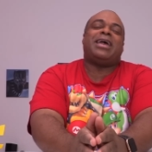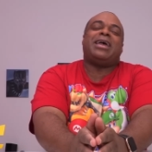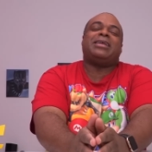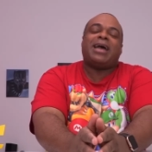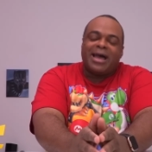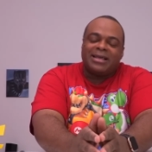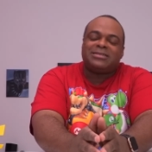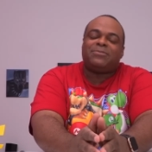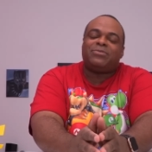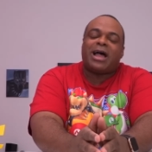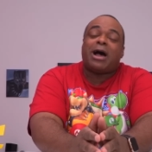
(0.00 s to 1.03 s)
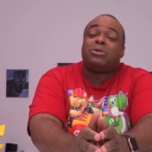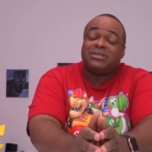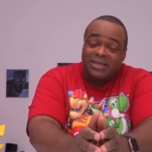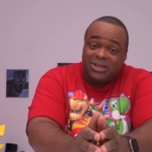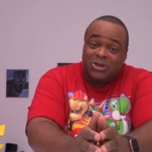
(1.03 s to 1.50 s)
And guys, I will
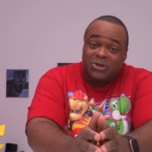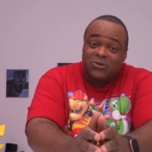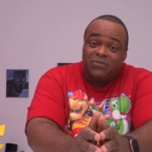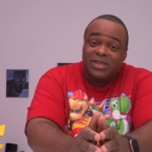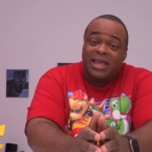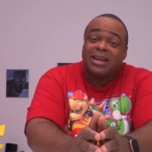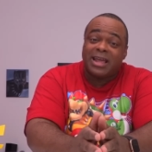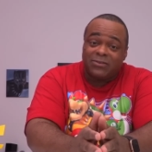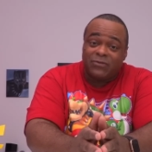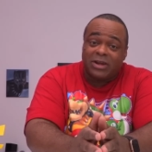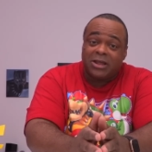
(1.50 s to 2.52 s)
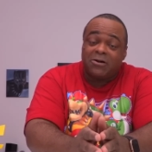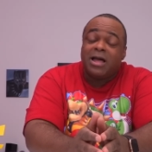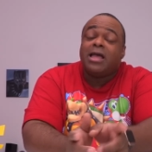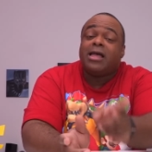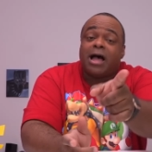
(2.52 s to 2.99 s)
see you in the next video.
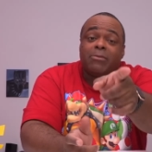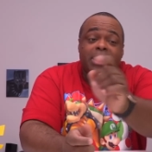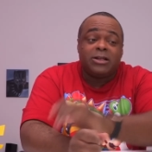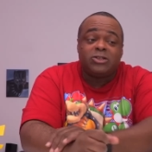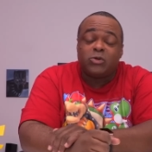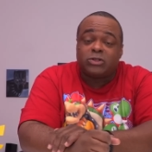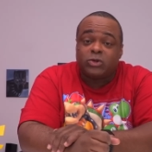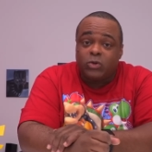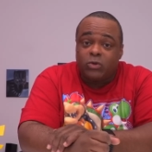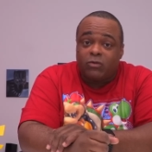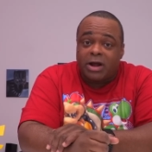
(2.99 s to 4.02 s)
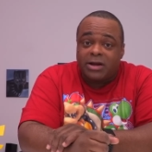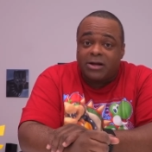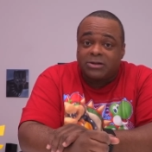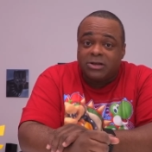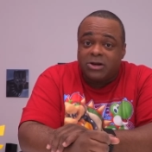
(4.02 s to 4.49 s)
I'm heading to a school right
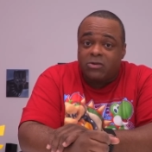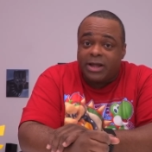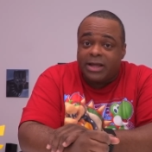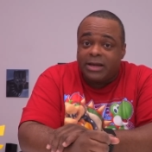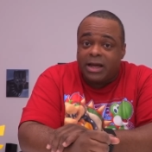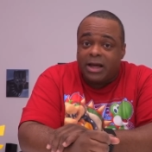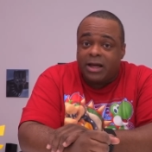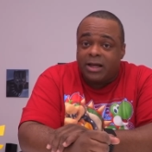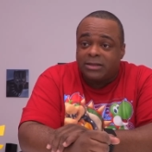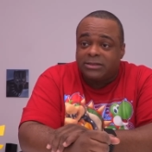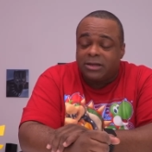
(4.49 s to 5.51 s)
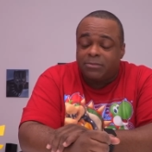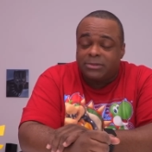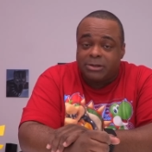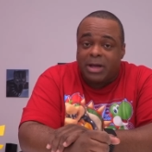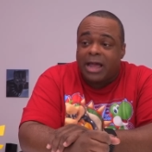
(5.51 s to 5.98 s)
now to donate uh, some
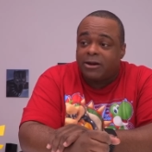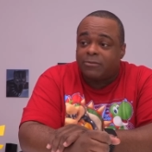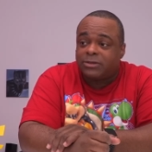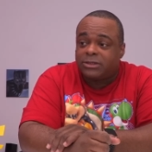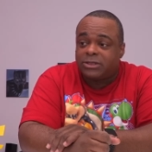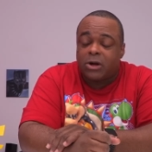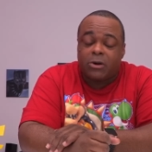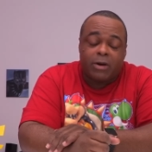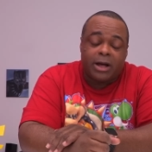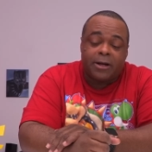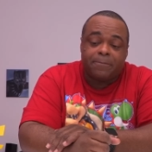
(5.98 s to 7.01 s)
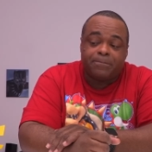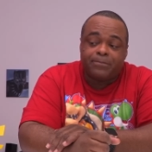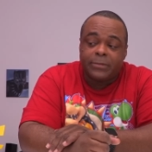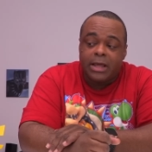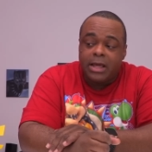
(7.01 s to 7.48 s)
some items. So um,
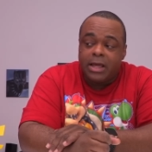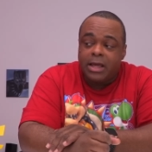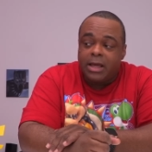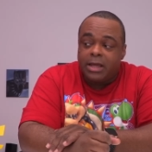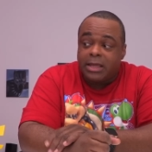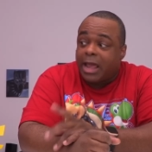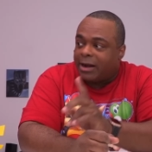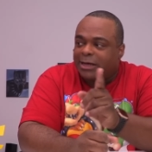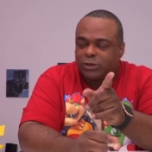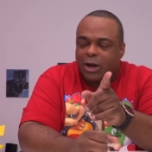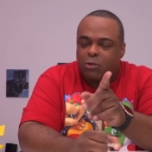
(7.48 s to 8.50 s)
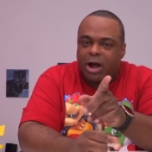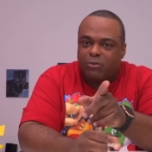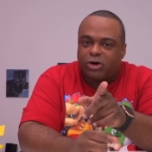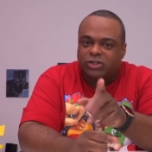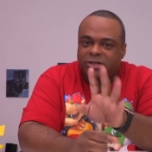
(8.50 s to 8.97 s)
yeah, that's kind of why
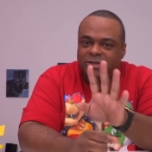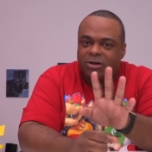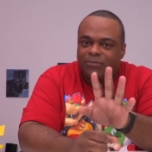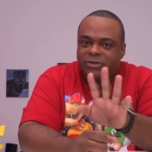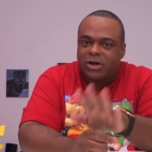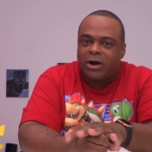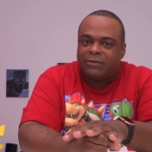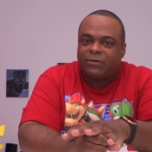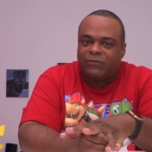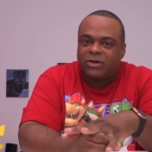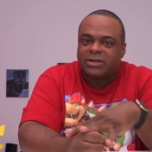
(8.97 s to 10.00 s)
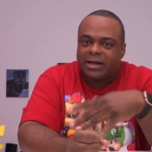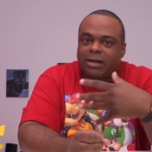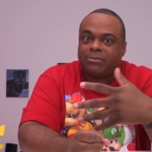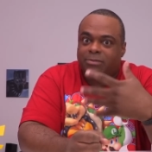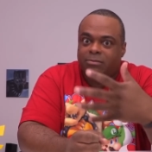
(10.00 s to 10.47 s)
I'm rushing. So sorry if it feels like
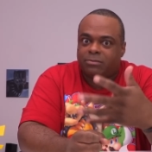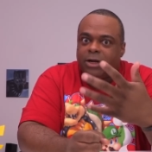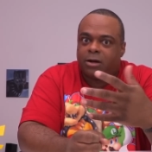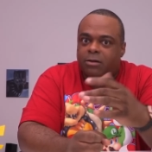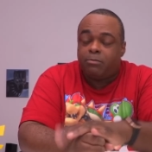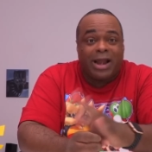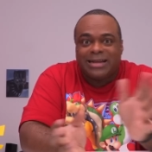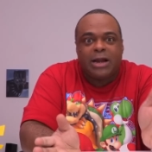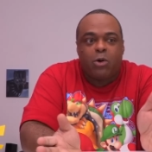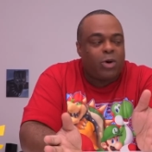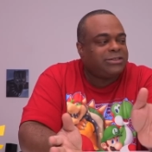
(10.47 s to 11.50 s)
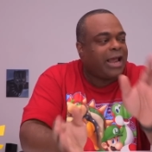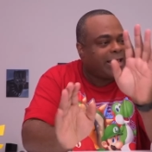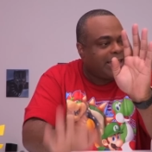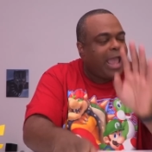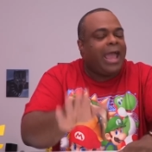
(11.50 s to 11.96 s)
I'm, you know, but I did it one
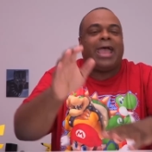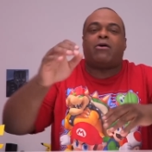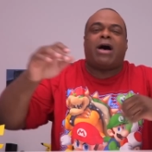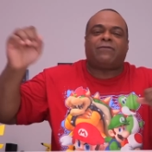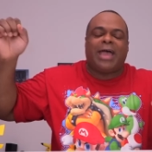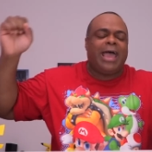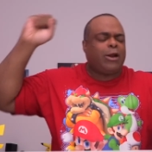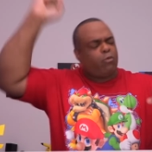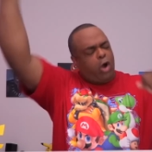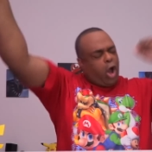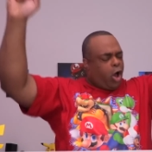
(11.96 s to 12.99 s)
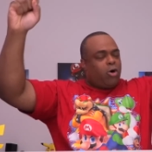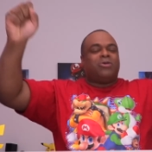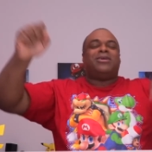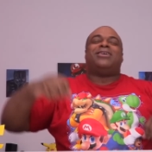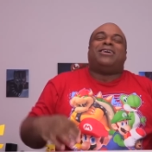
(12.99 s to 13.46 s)
take. Yay! I don't have to edit. Woo!